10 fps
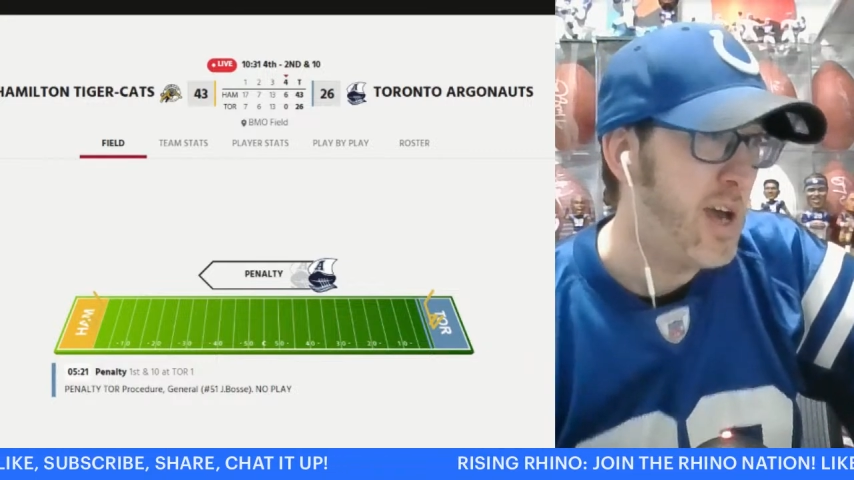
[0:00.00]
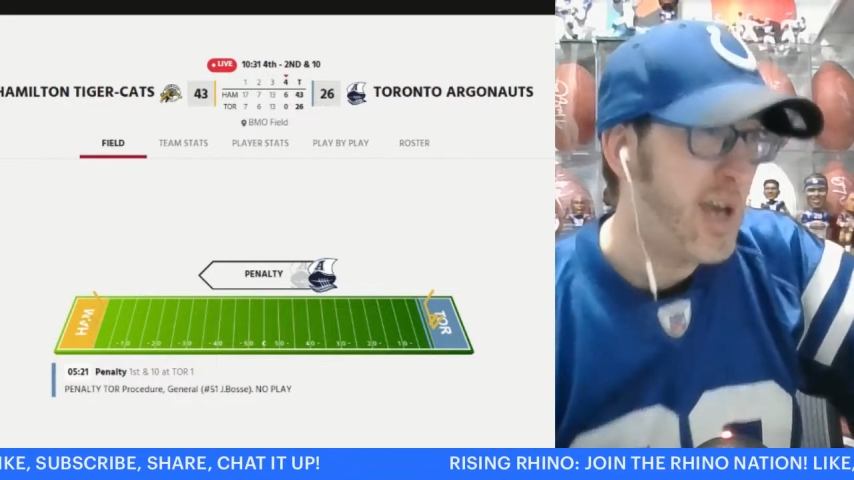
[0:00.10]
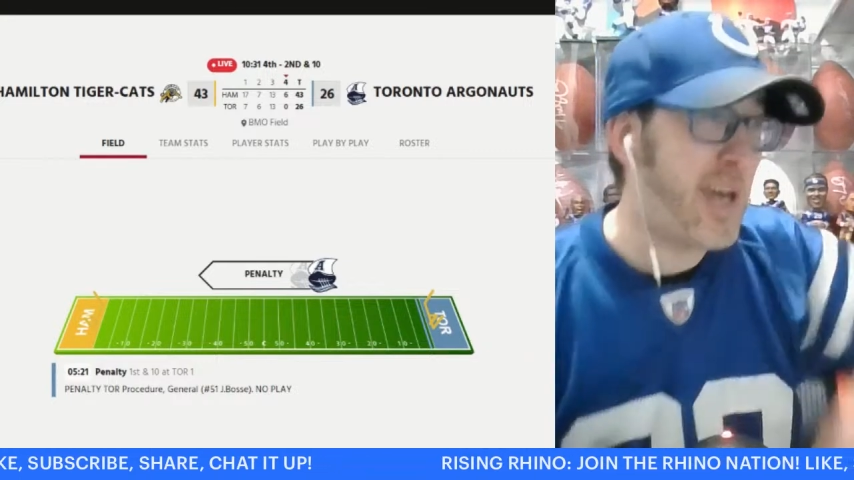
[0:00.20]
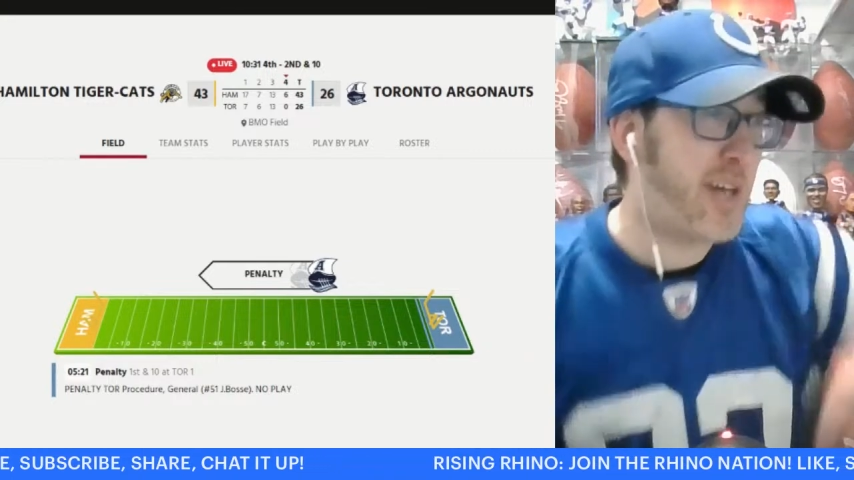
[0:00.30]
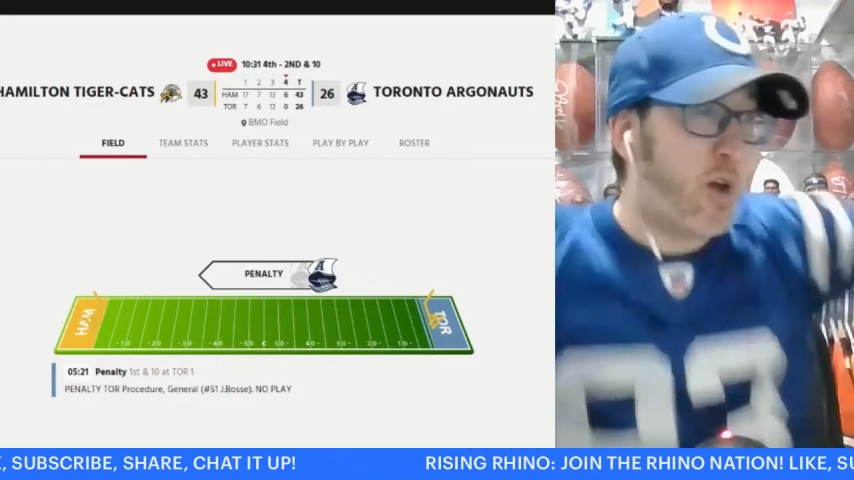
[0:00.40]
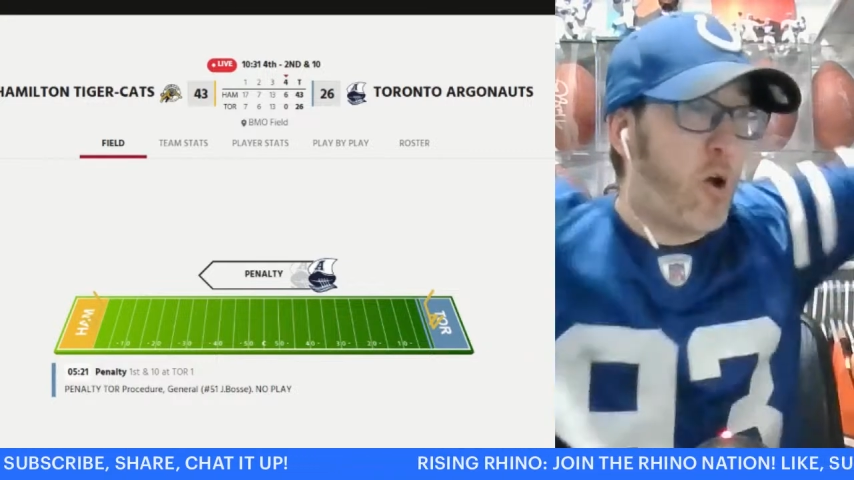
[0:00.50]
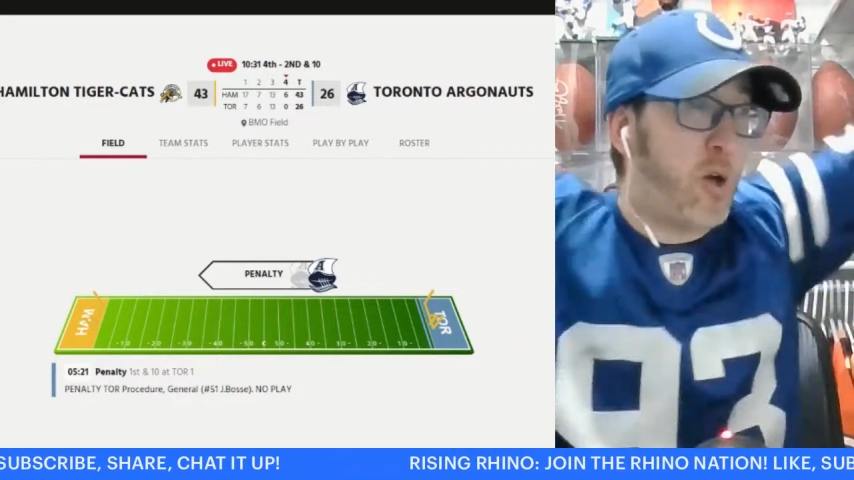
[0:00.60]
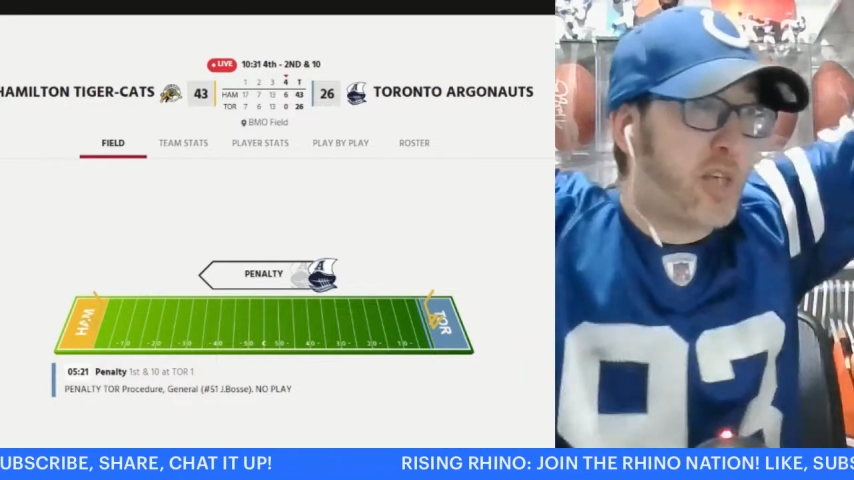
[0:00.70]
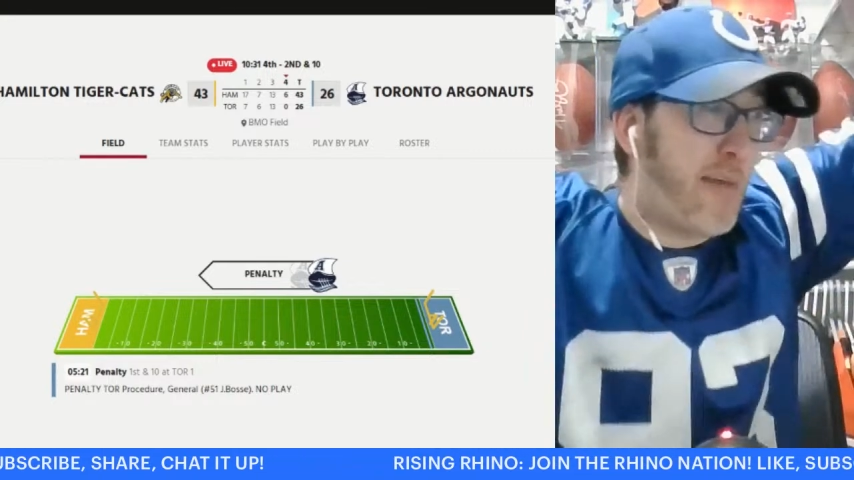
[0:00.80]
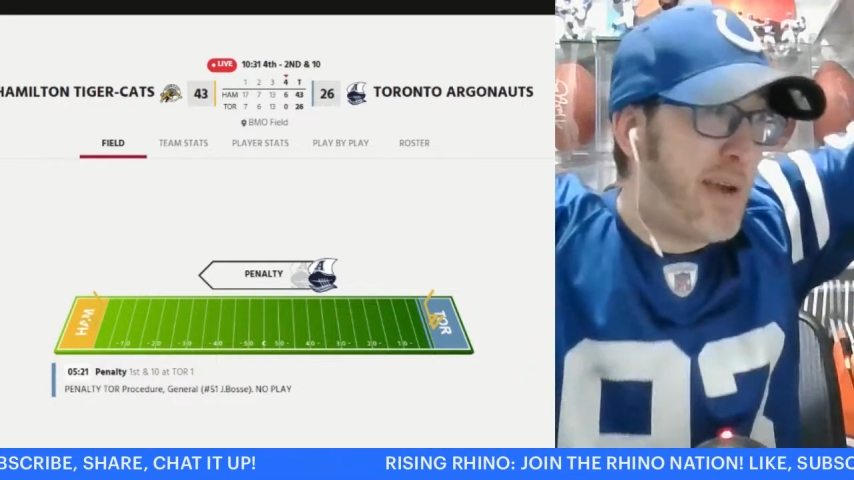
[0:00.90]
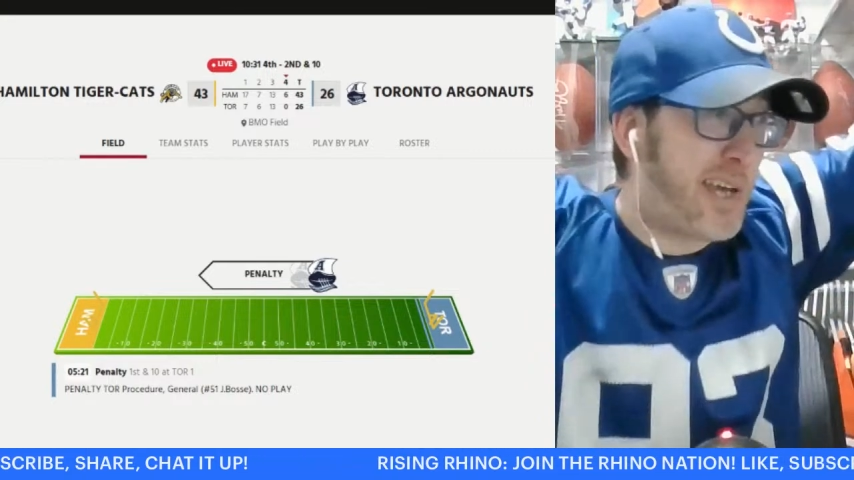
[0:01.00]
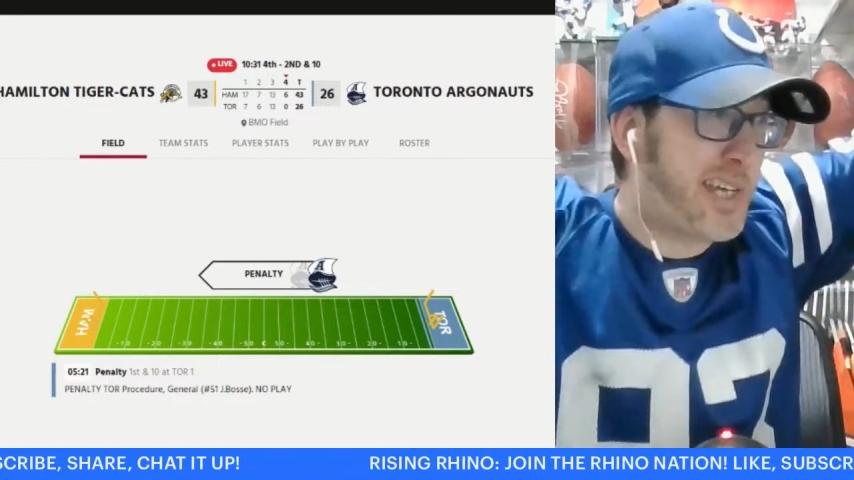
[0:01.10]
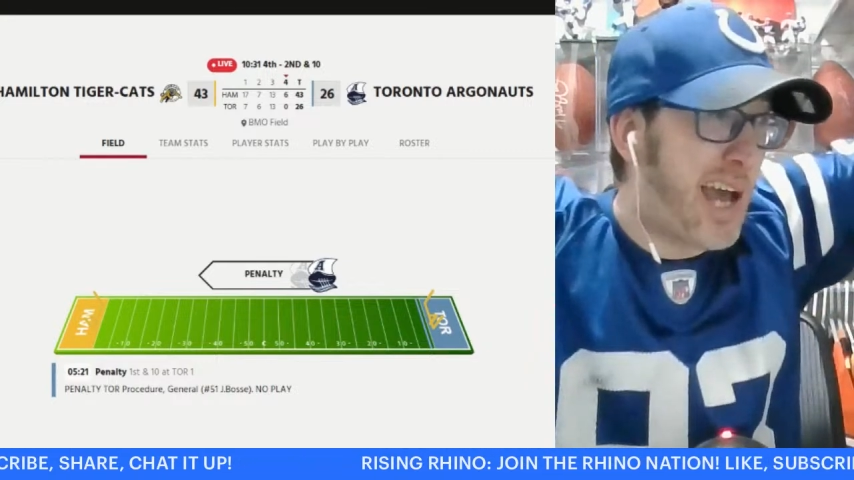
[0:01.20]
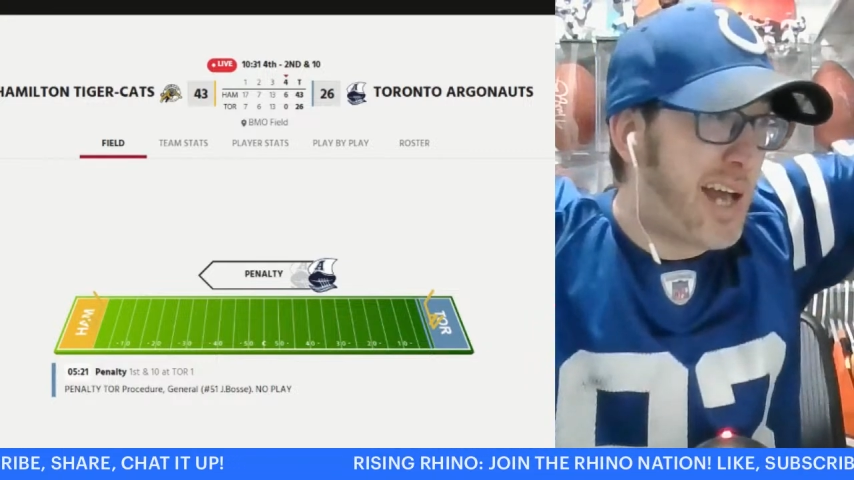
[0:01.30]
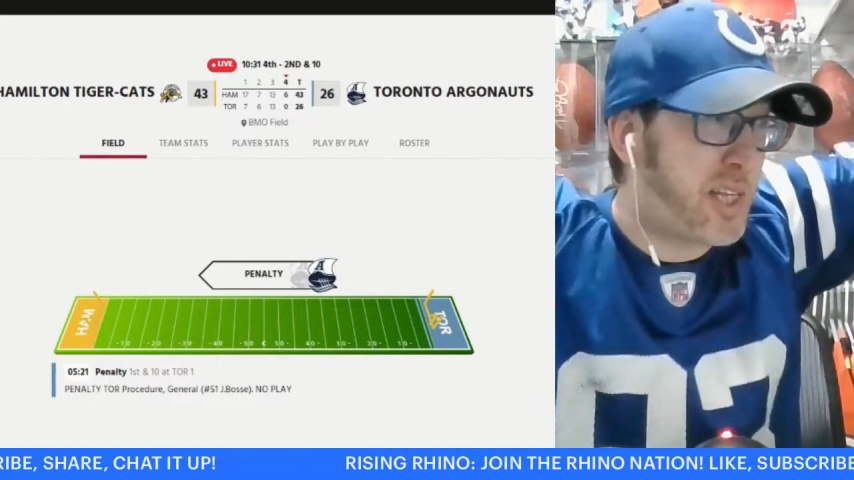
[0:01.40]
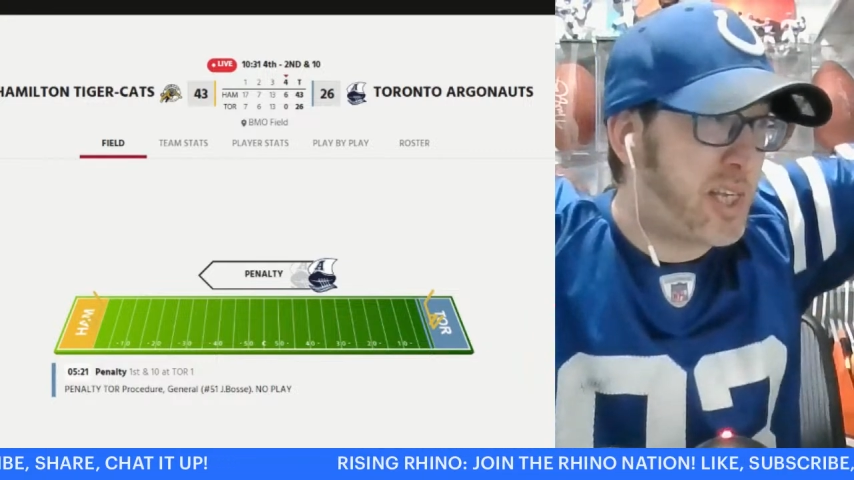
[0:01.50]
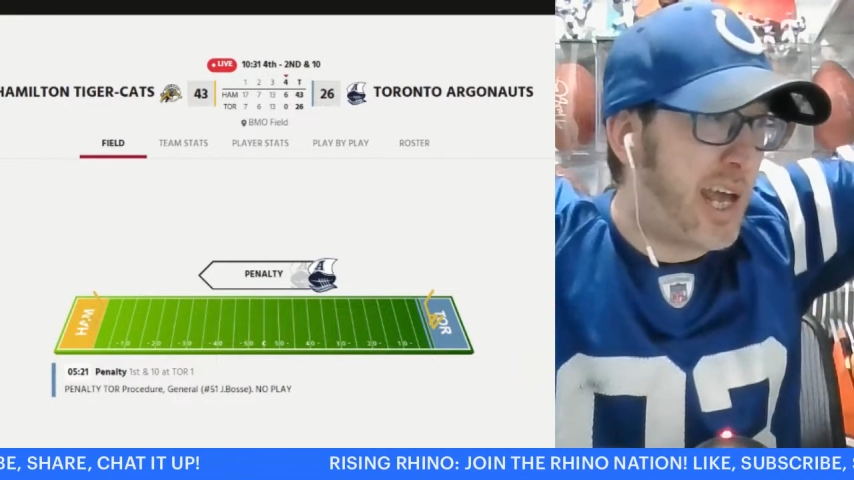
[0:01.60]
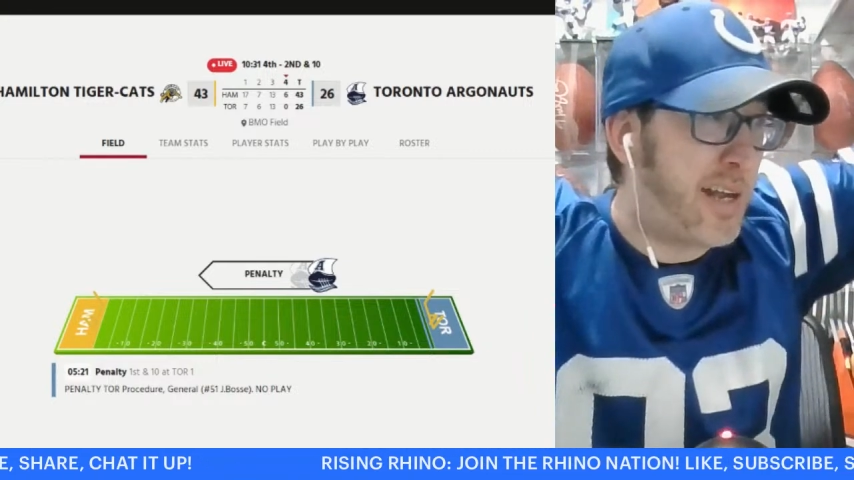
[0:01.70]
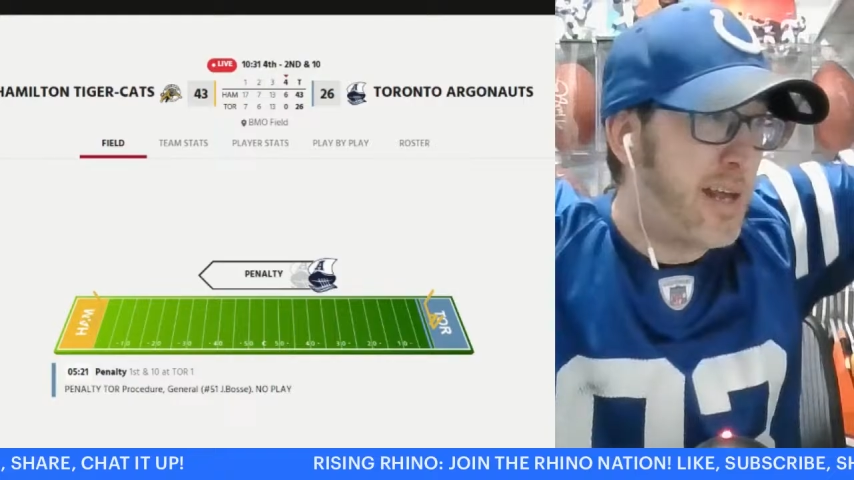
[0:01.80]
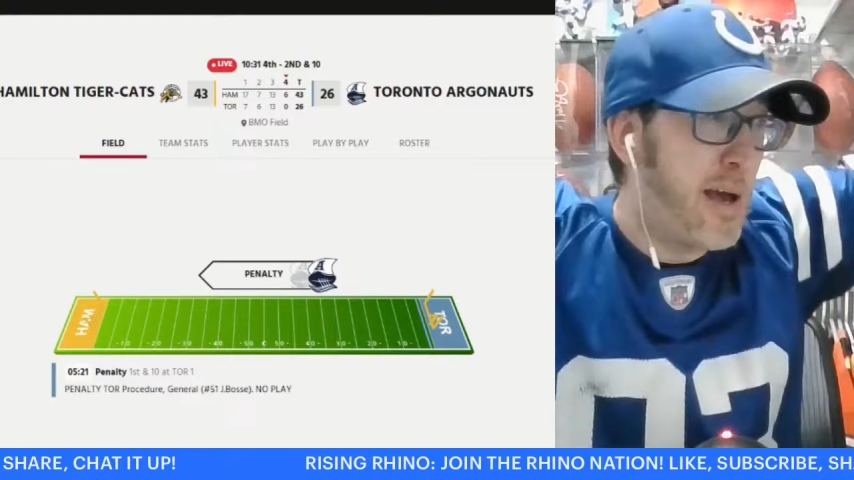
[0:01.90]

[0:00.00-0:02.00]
He goes up and gets it.